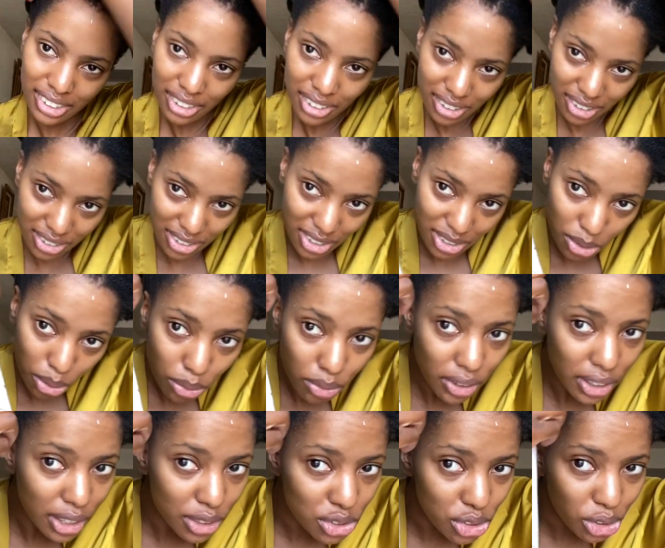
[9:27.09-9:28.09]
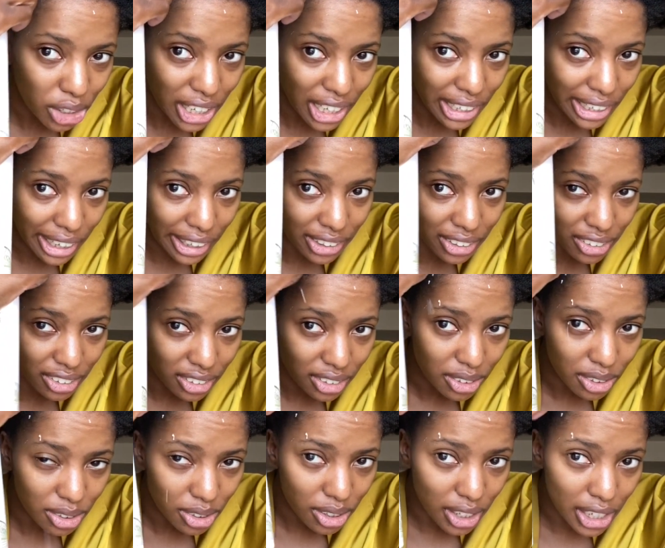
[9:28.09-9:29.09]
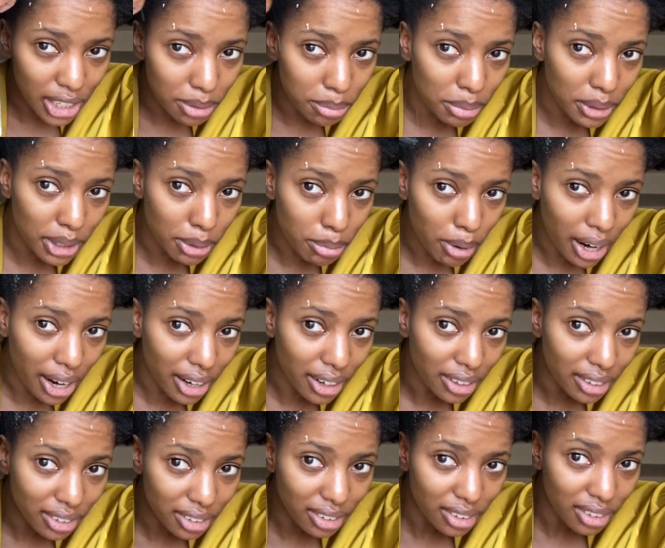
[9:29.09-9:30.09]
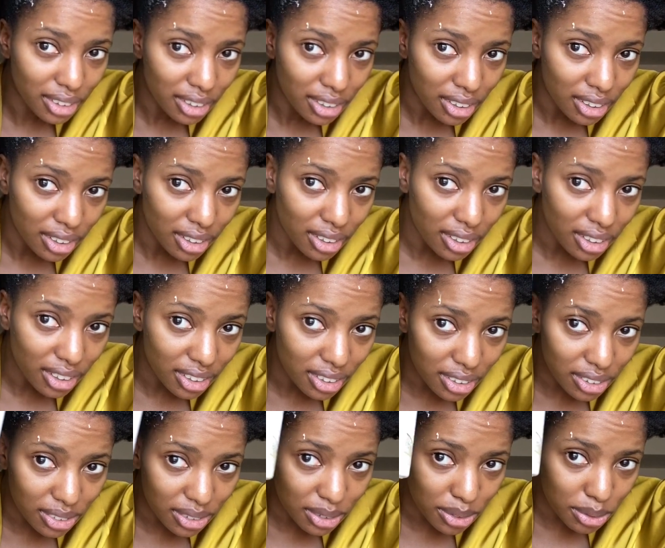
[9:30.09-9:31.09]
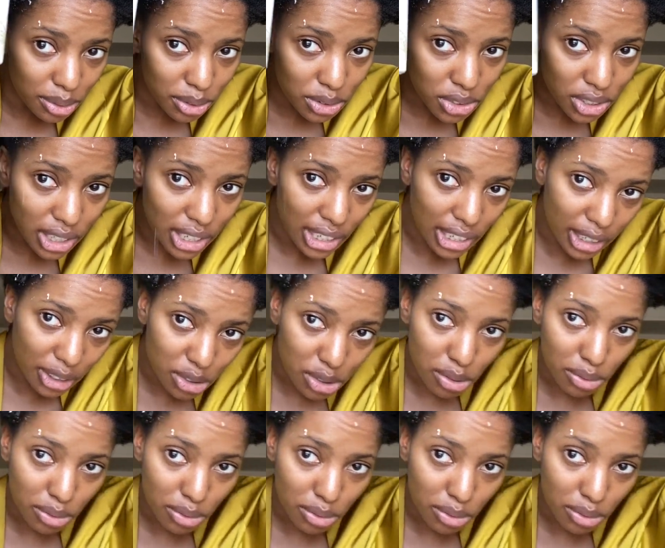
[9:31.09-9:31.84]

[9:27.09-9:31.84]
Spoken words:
And just don't forget your hairline in B bar. If you want your hairline to